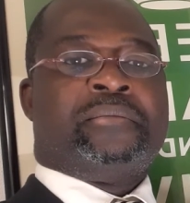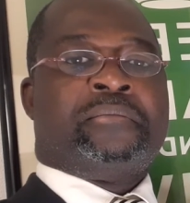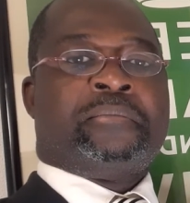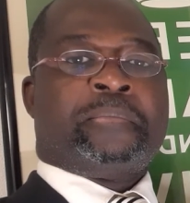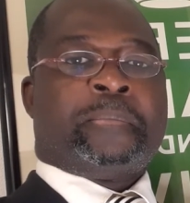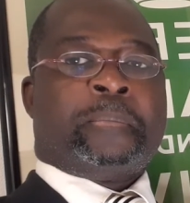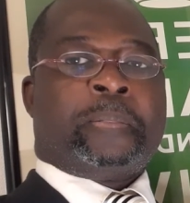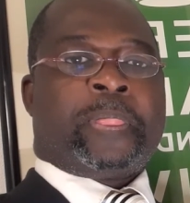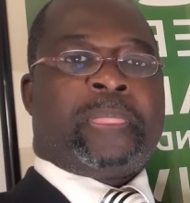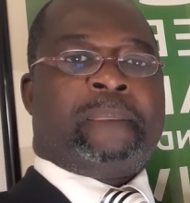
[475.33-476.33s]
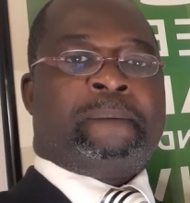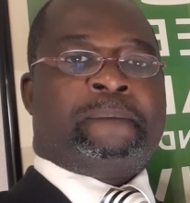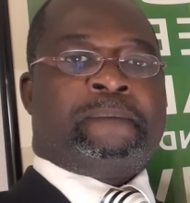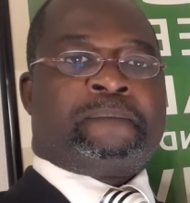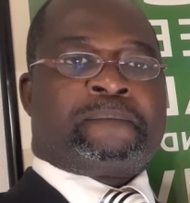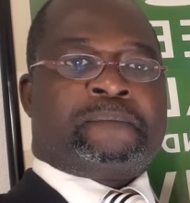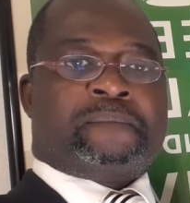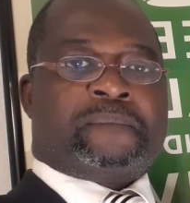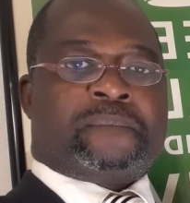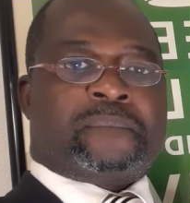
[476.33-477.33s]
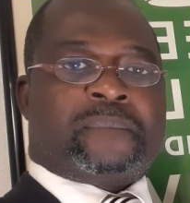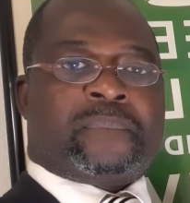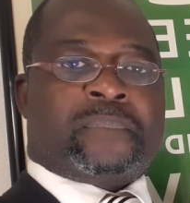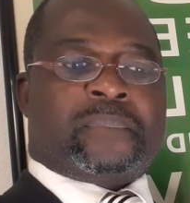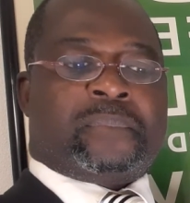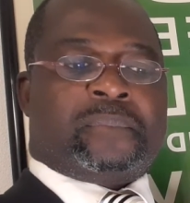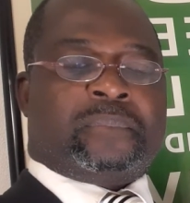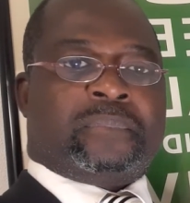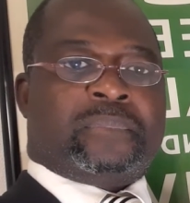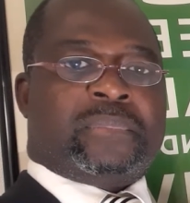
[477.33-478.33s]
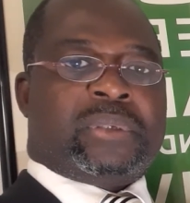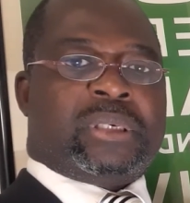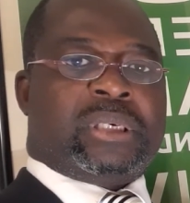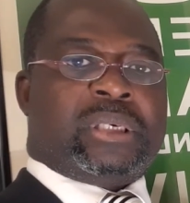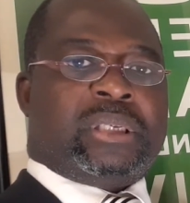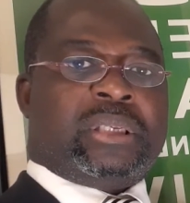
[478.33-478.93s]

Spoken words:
[no speech]